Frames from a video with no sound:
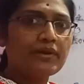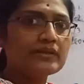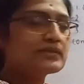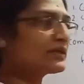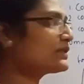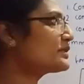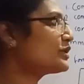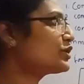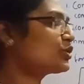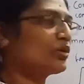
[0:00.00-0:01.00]
base
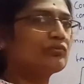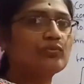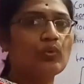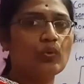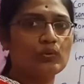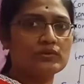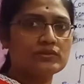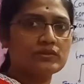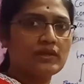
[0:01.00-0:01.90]
consists of holes,